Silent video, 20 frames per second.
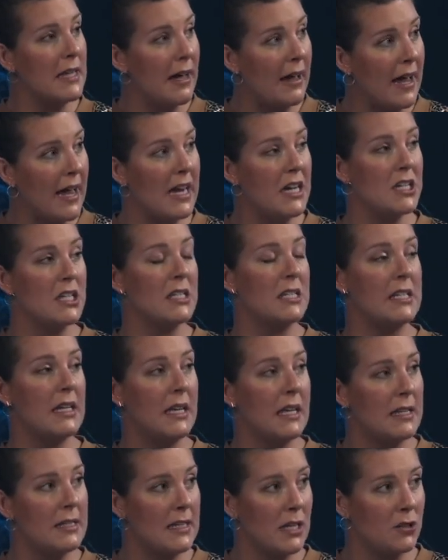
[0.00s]
our
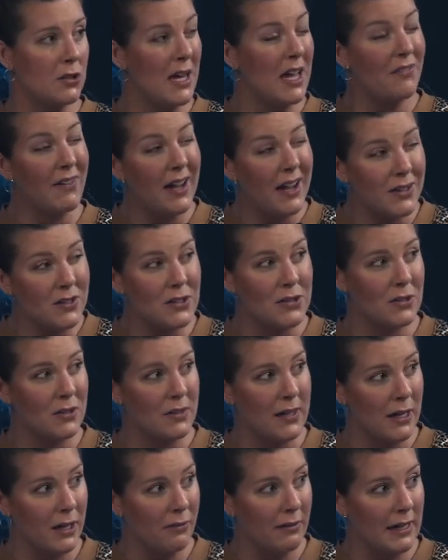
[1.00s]
agency, etc. Have I understood
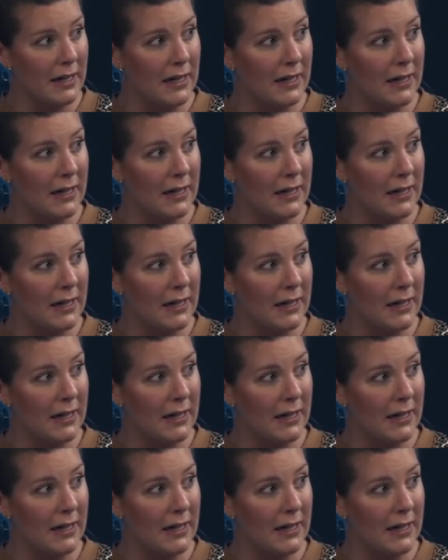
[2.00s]
that correctly?